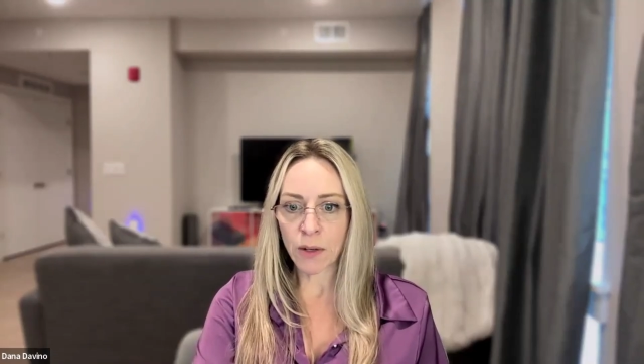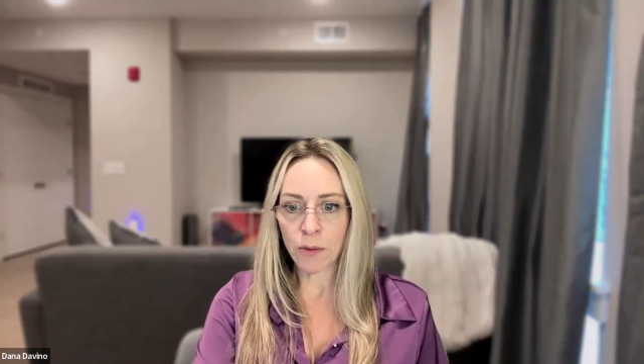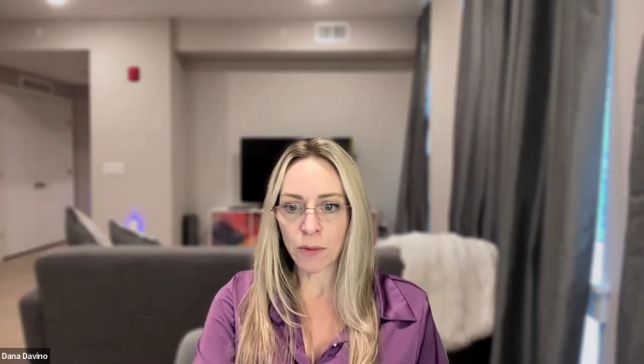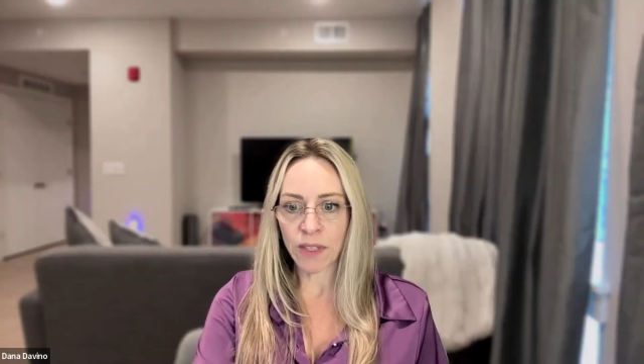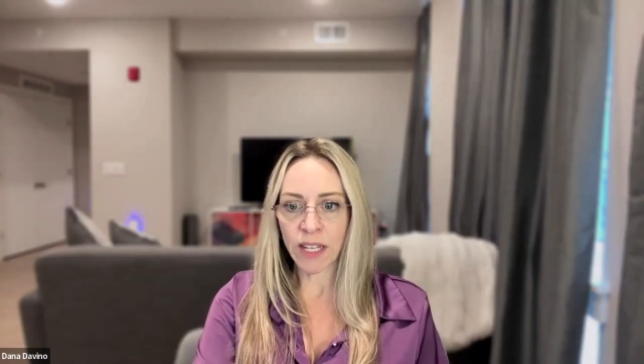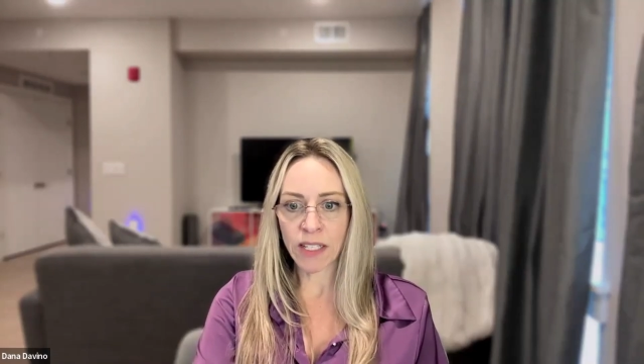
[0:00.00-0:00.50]

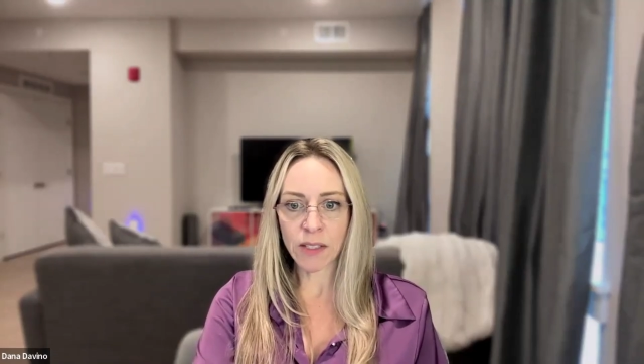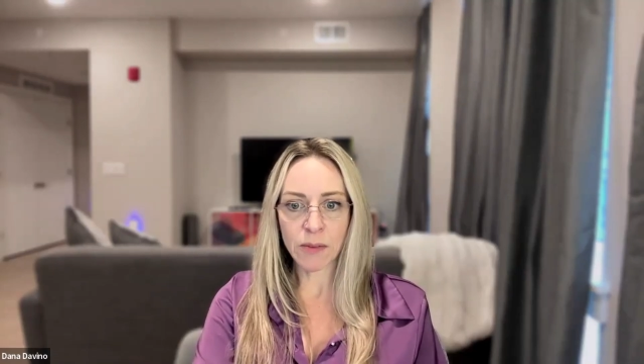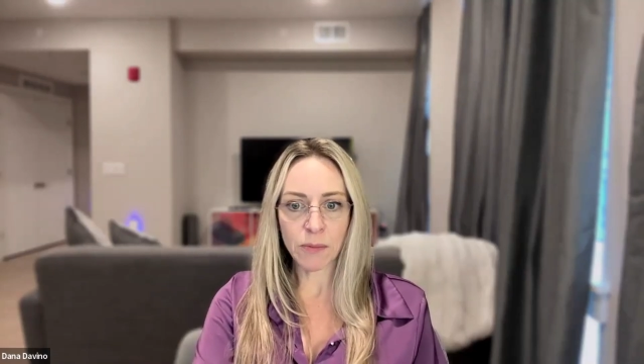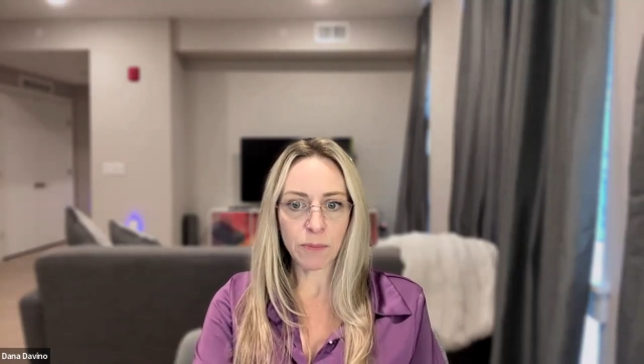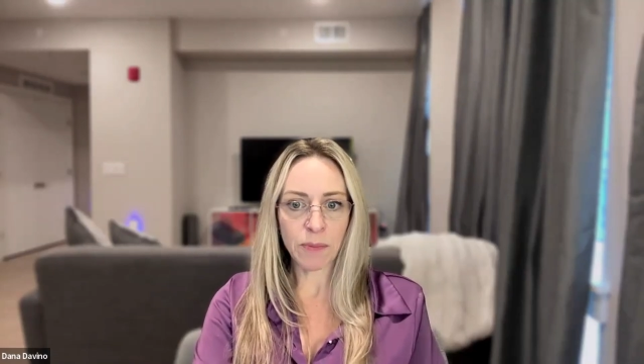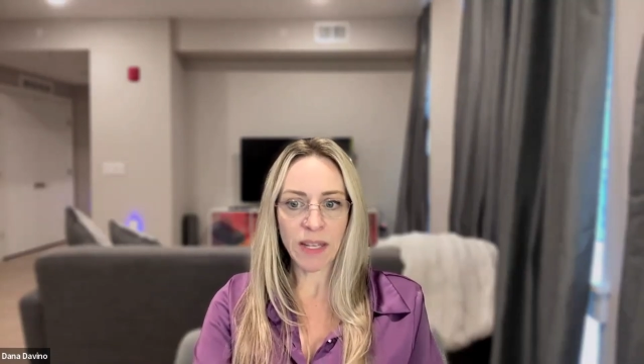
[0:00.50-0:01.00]
So
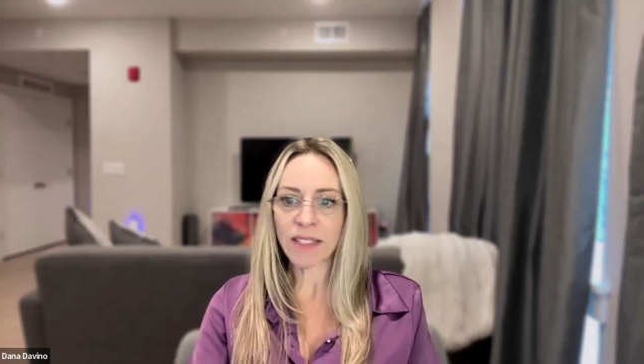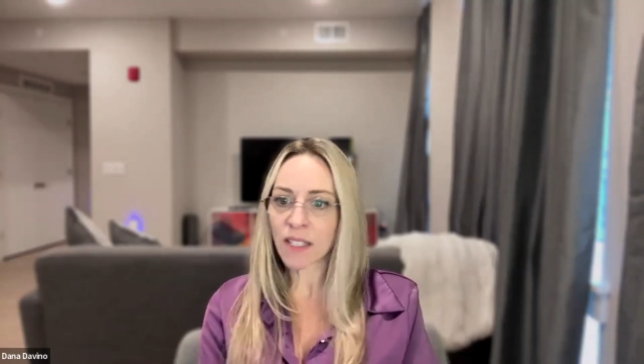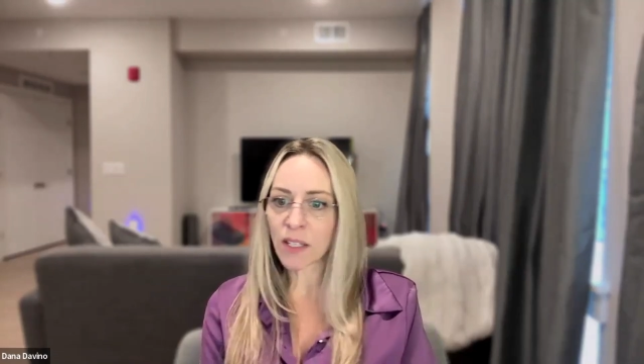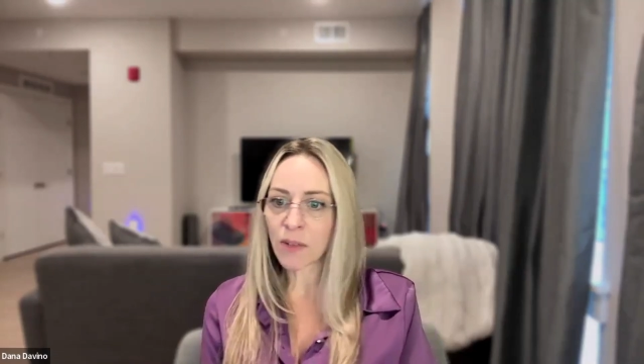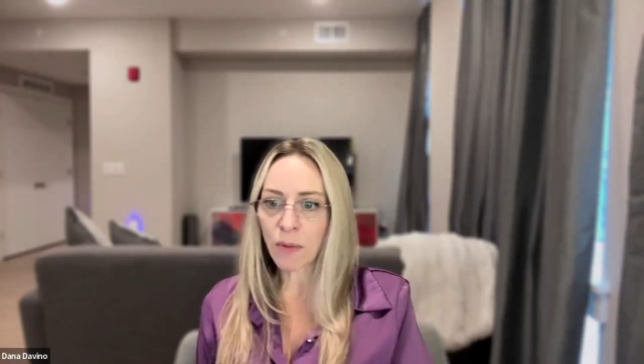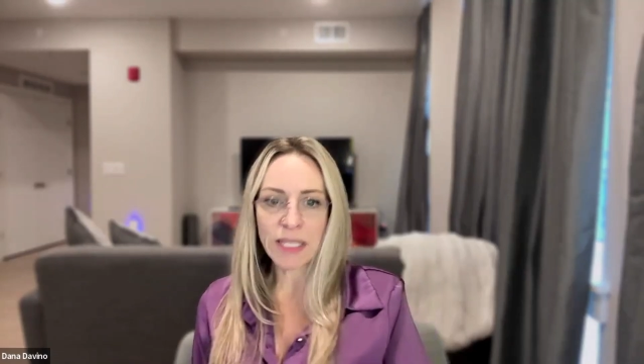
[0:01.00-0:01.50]
that's
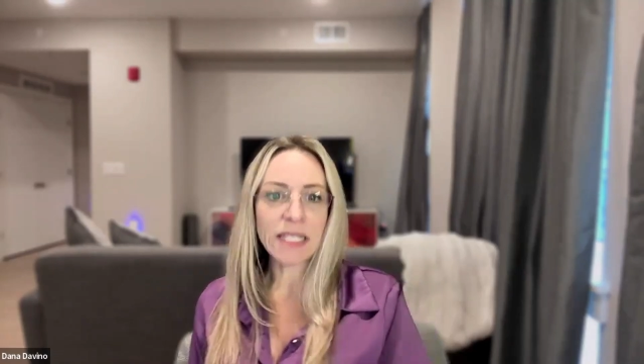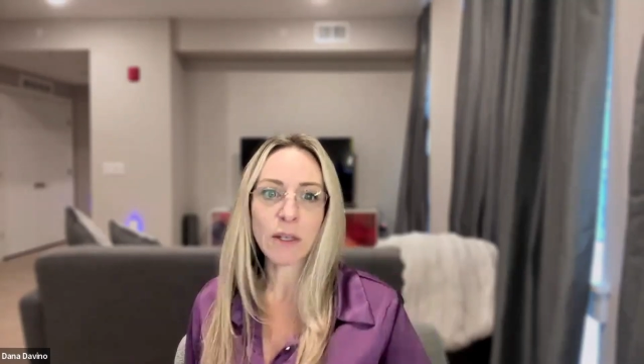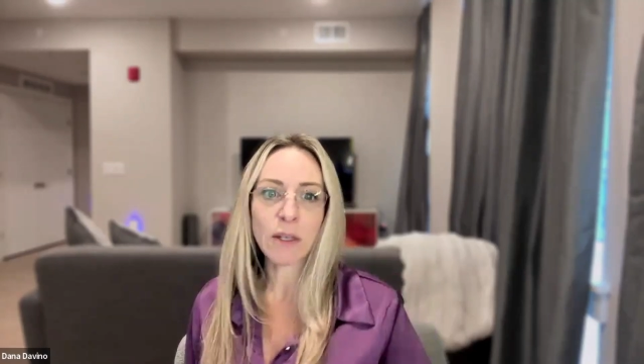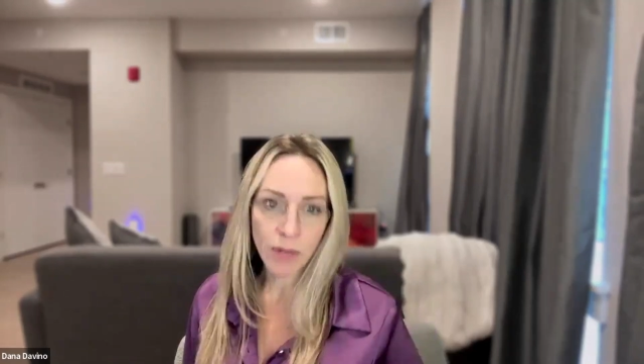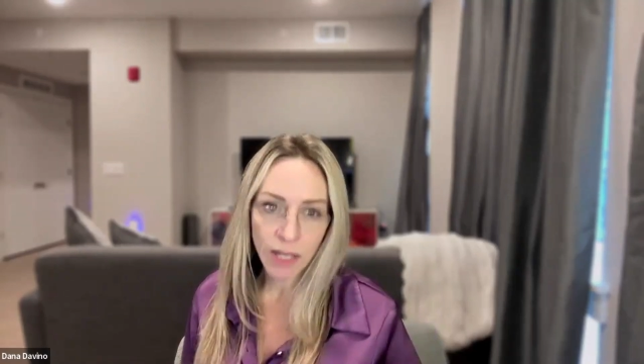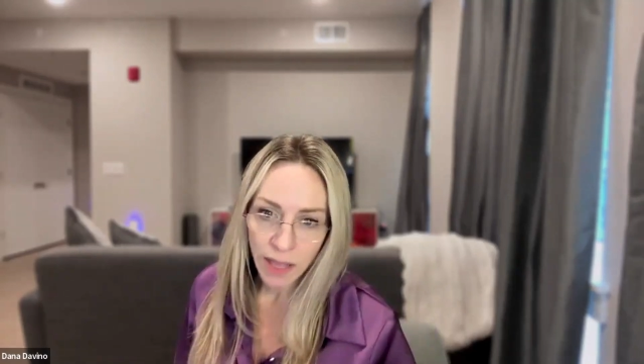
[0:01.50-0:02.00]
basically what we
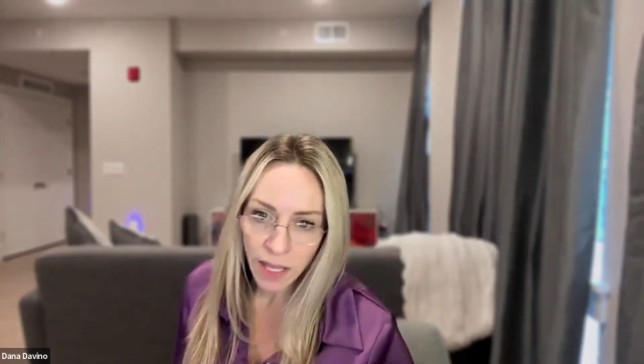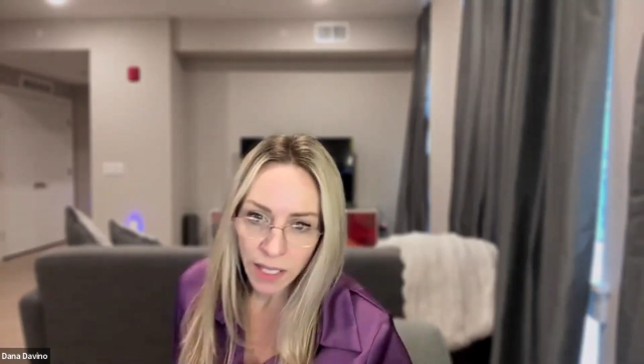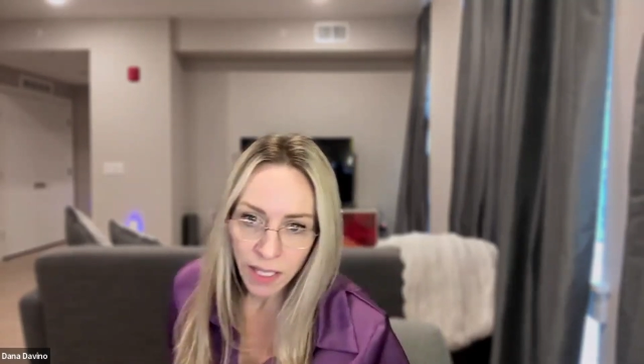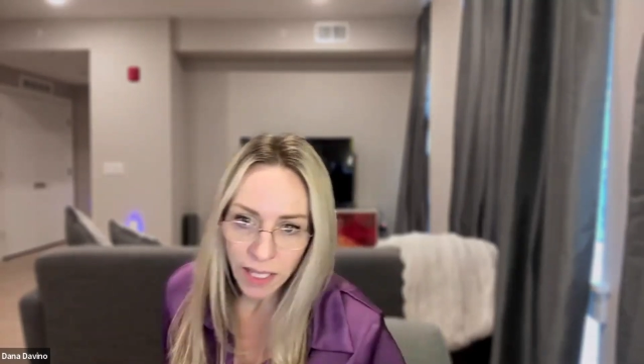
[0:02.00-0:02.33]
see with